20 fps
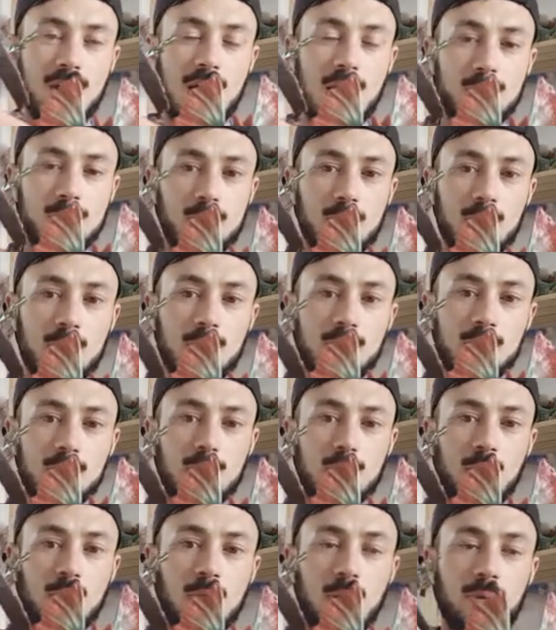vibrant
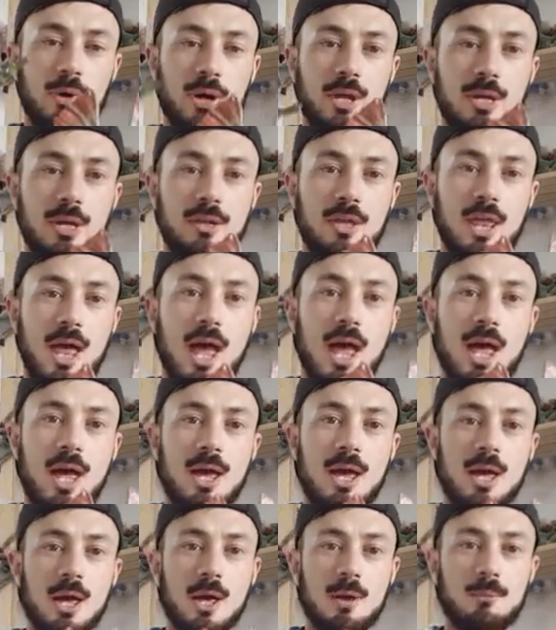colouring
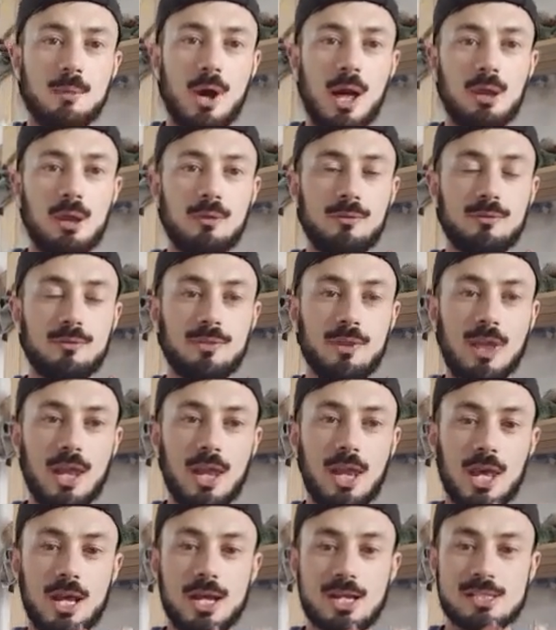there. But I love,
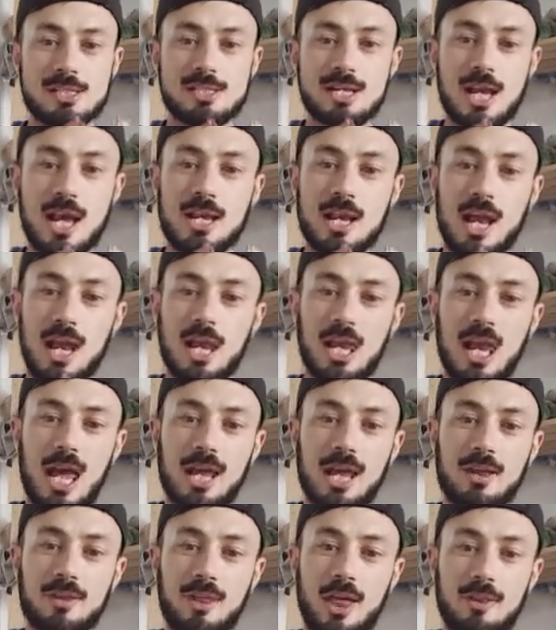like I said, I
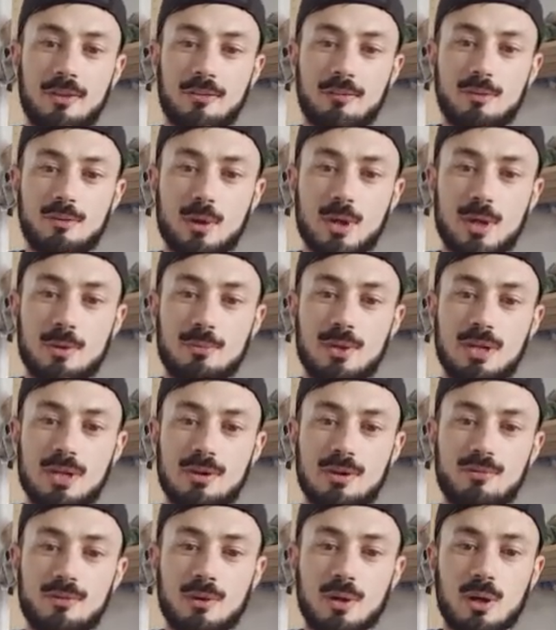like that they've done them in
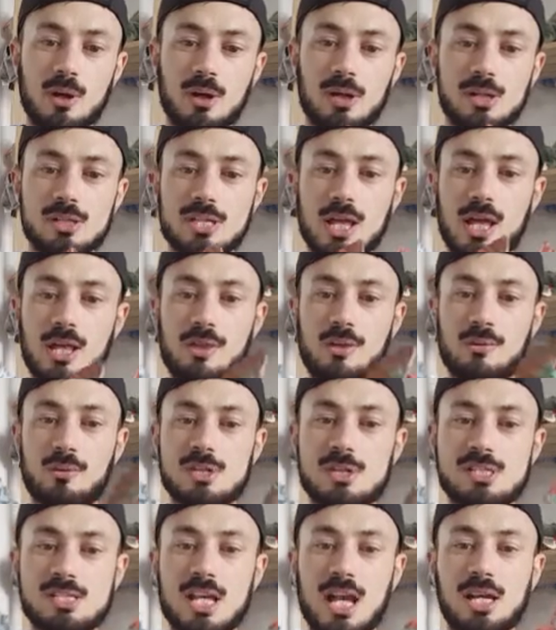different colours, and
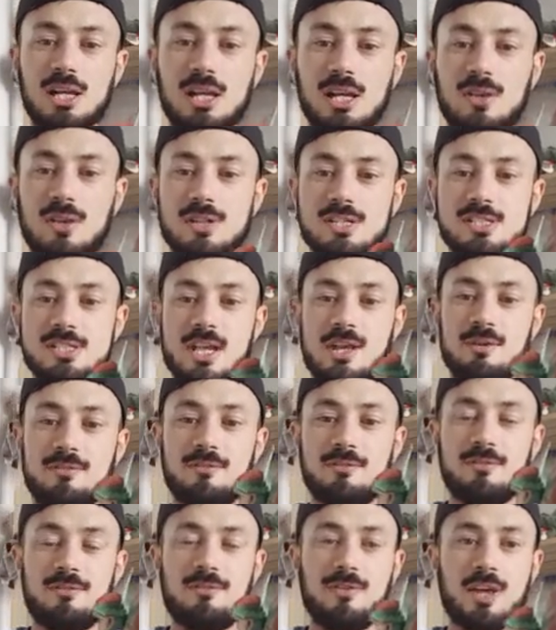they're exactly the
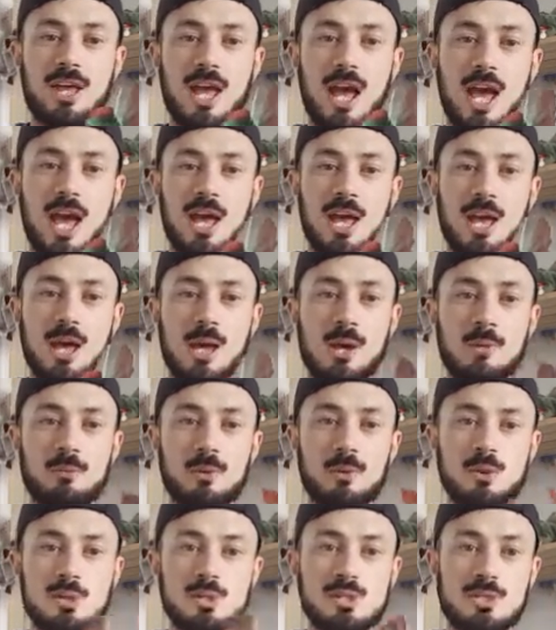same figure,
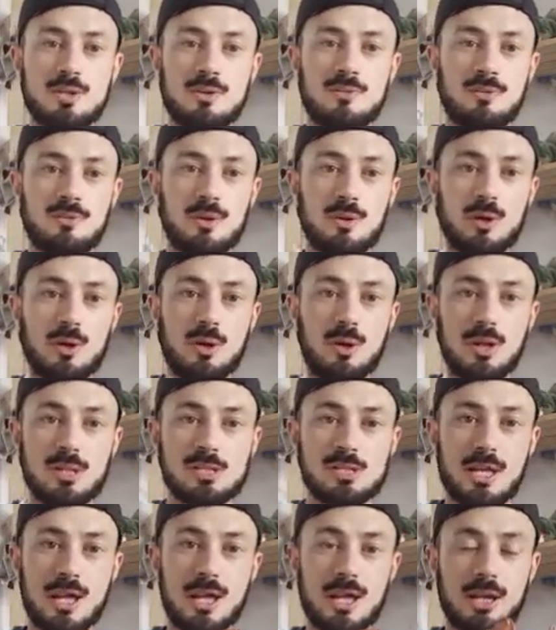but just different
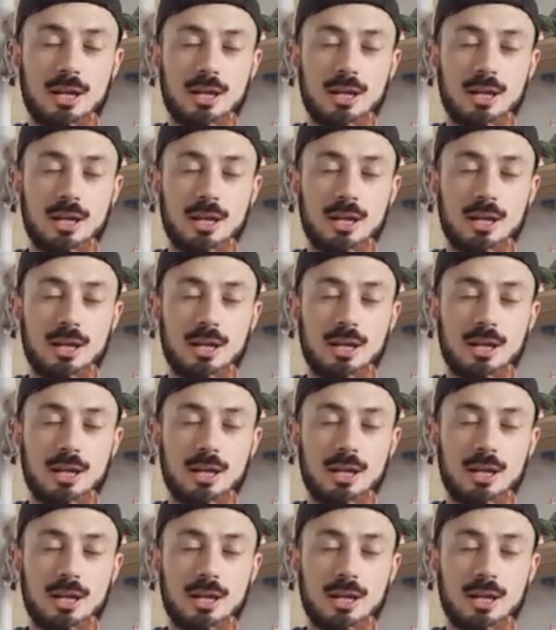colours